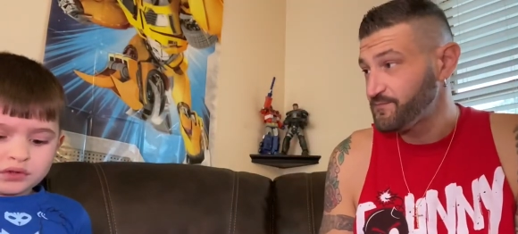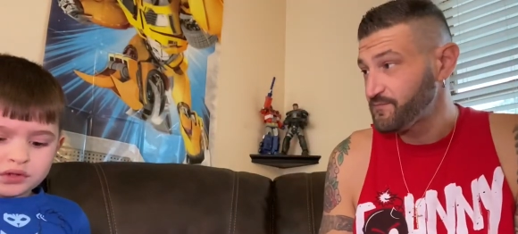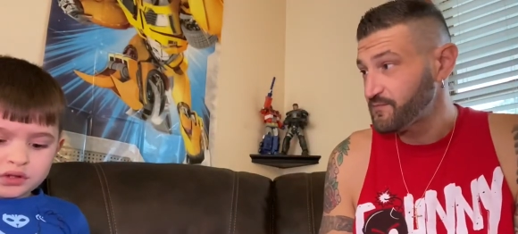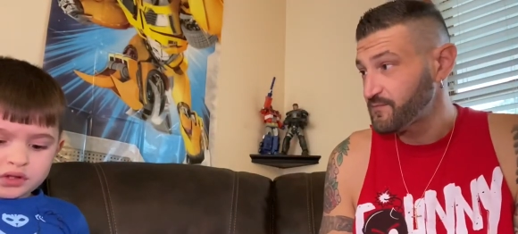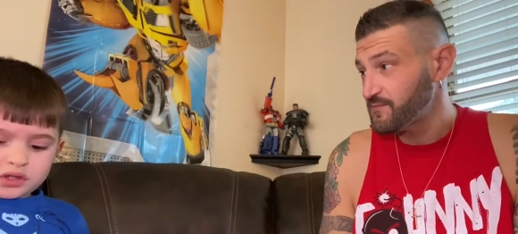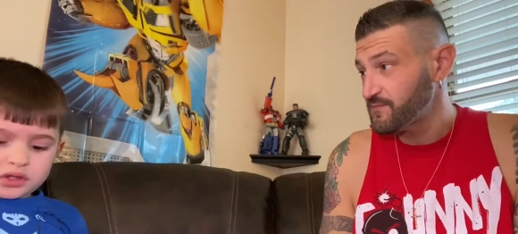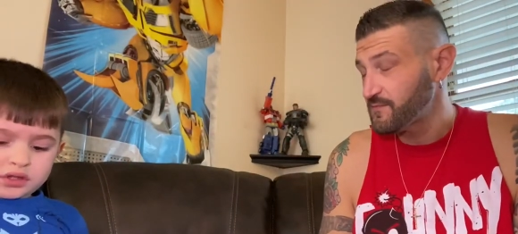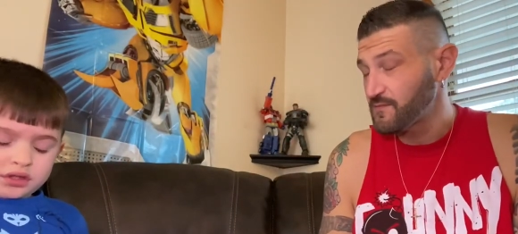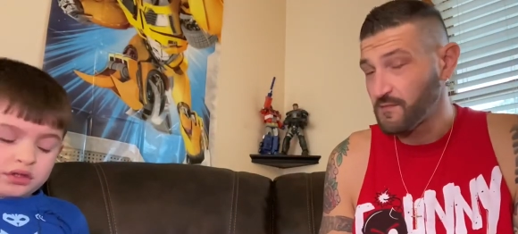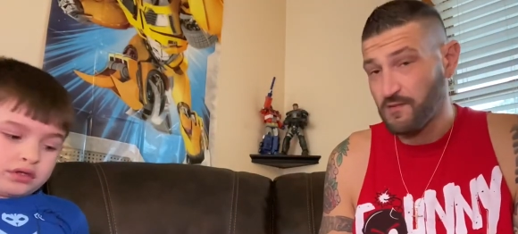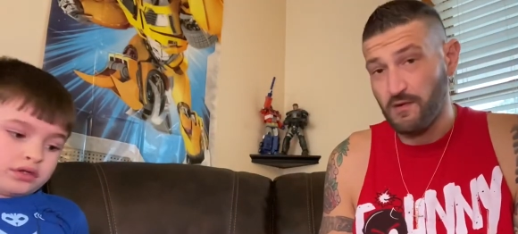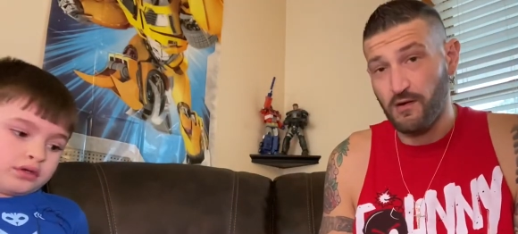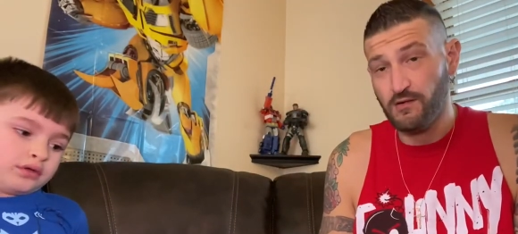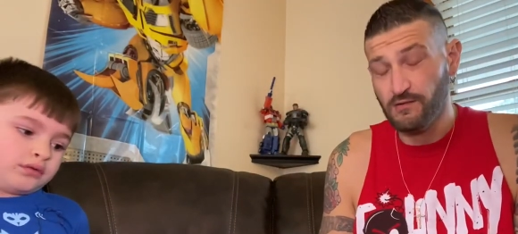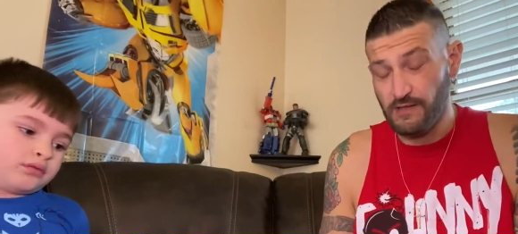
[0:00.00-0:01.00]
Speaker 1: Yeah.
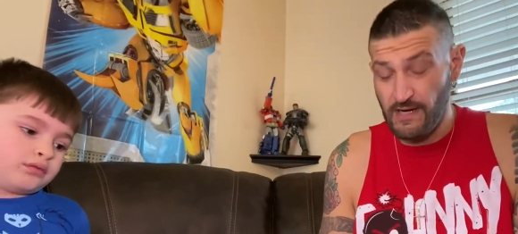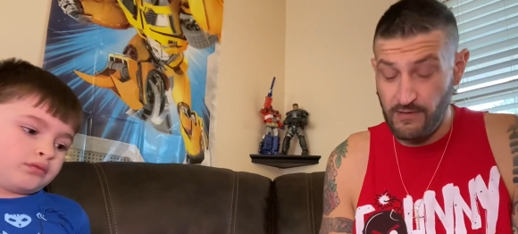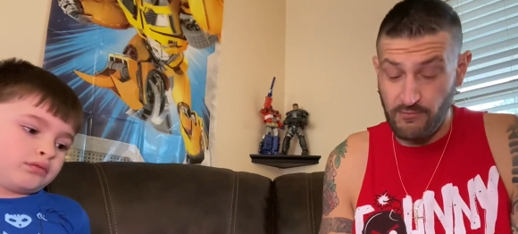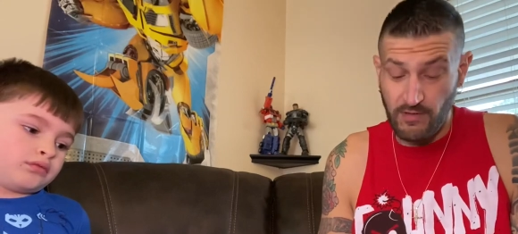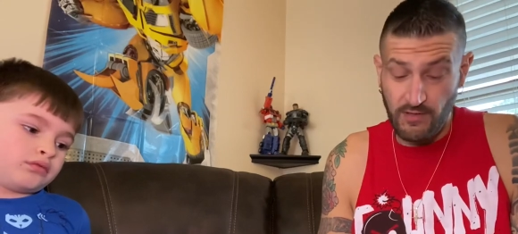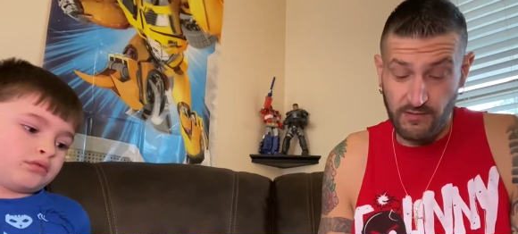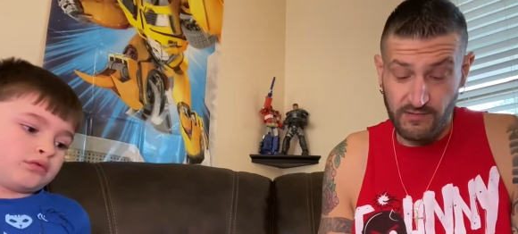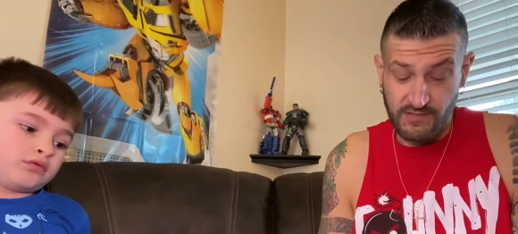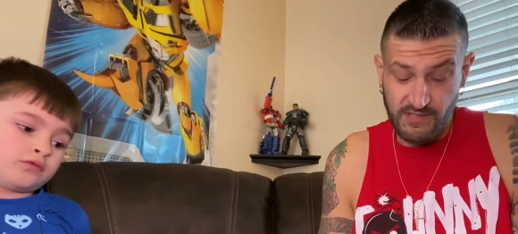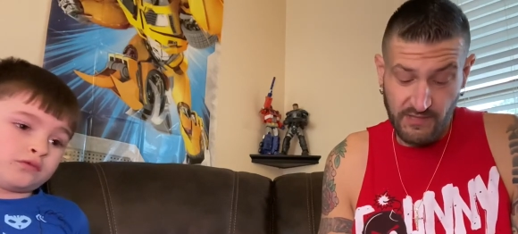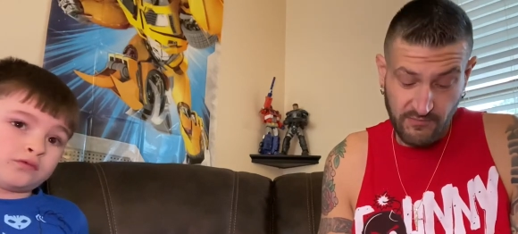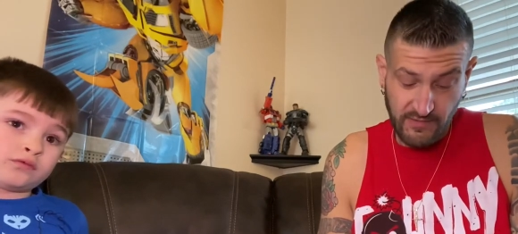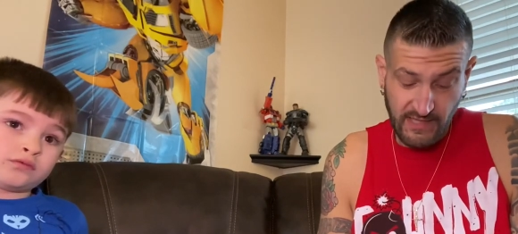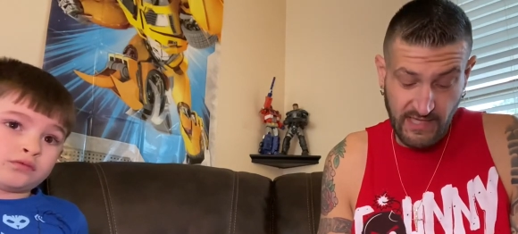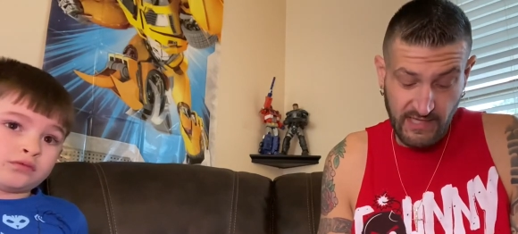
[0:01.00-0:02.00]
All right. Well, there's no we
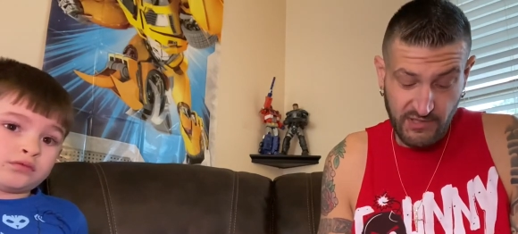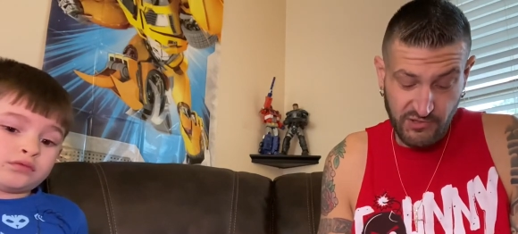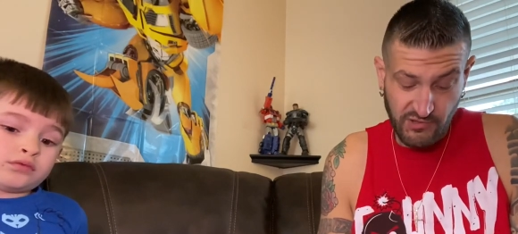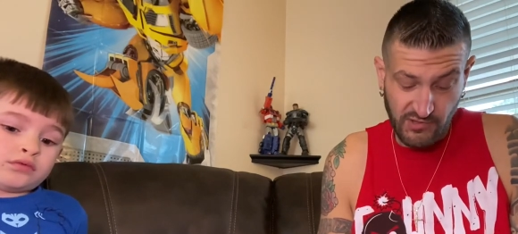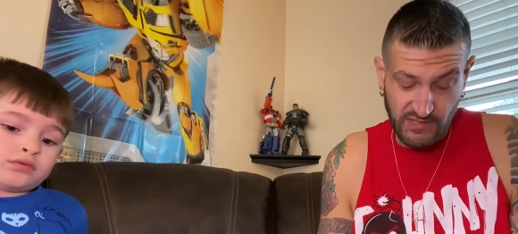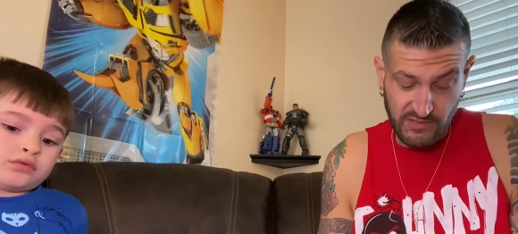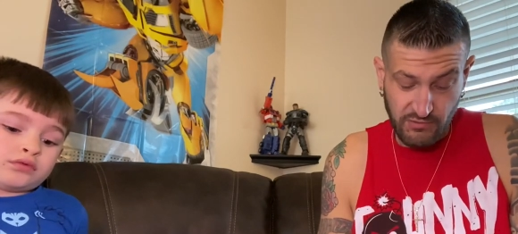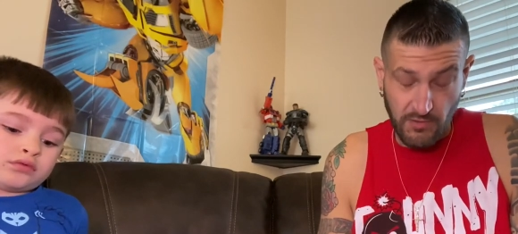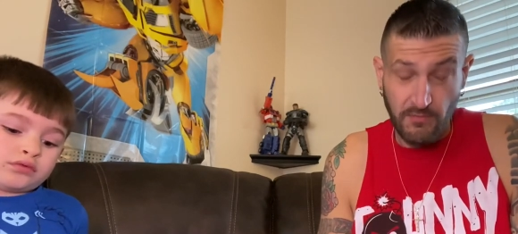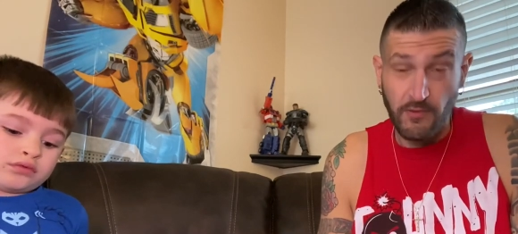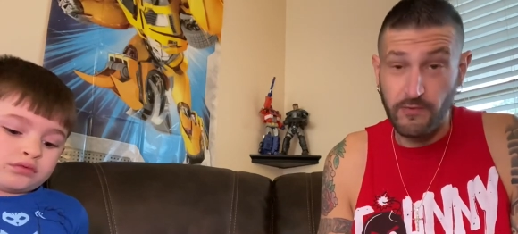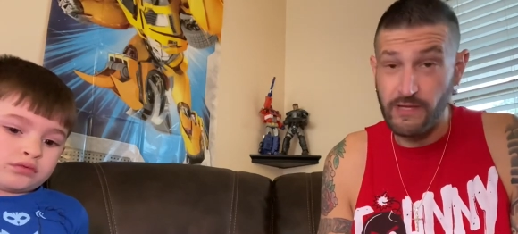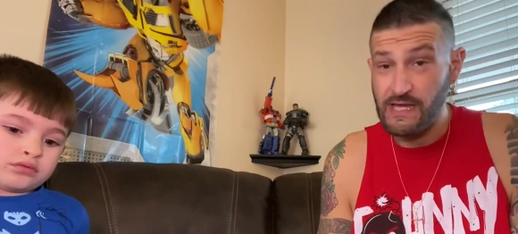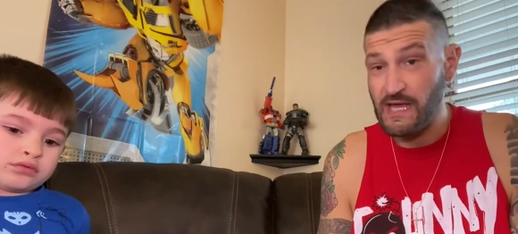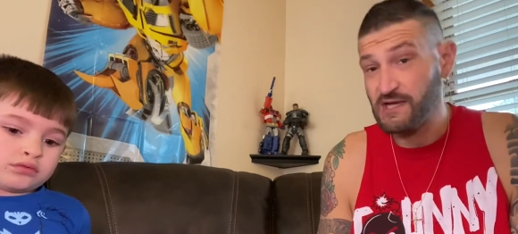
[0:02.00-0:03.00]
can't control this one, but we
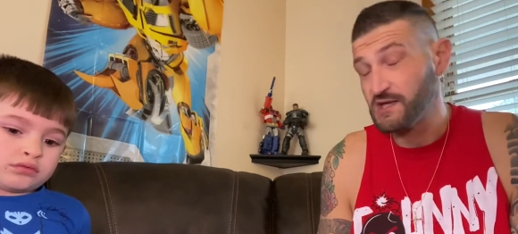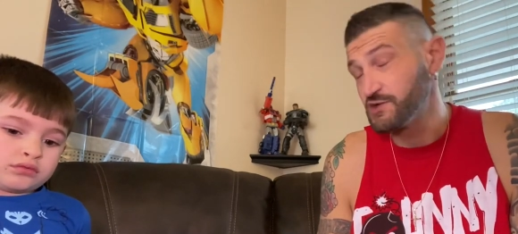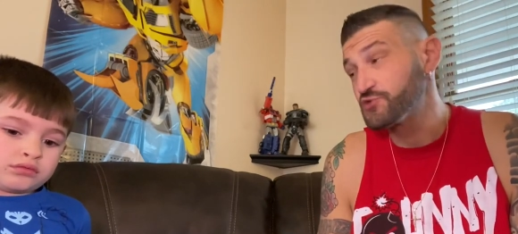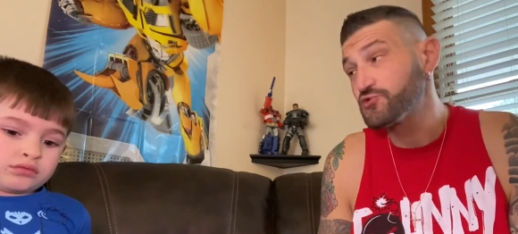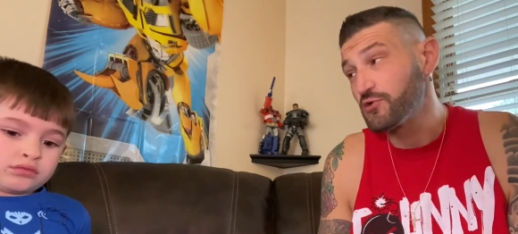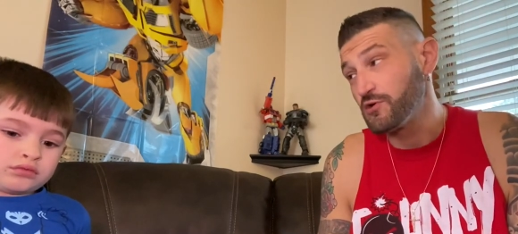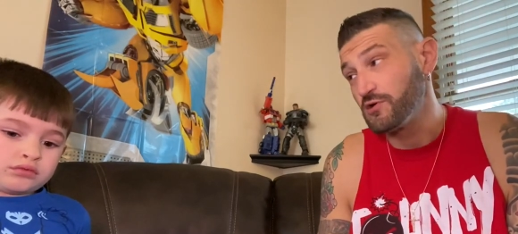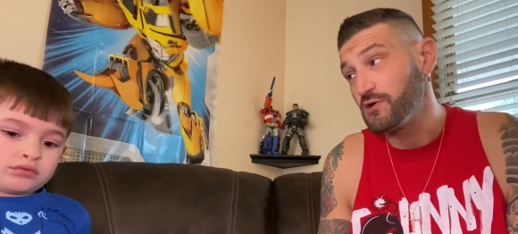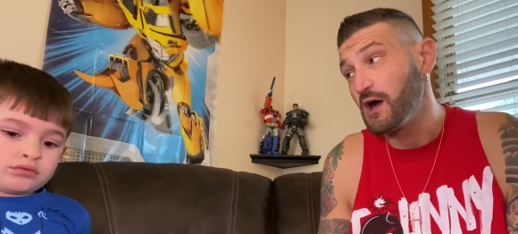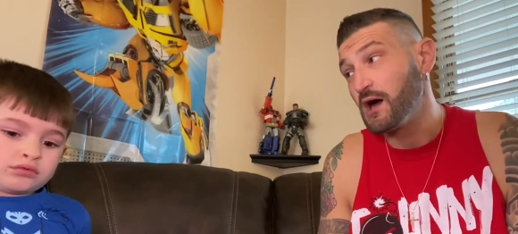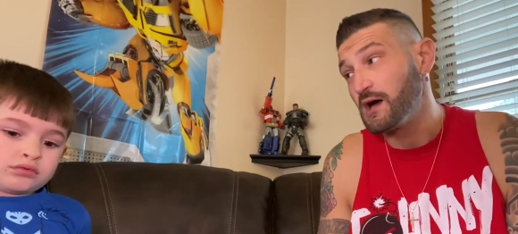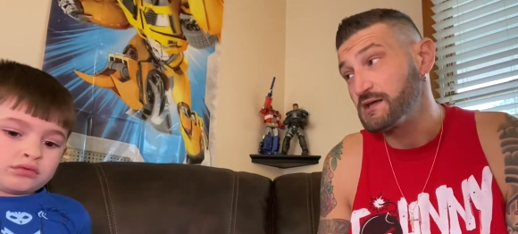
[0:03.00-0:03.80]
can control uh,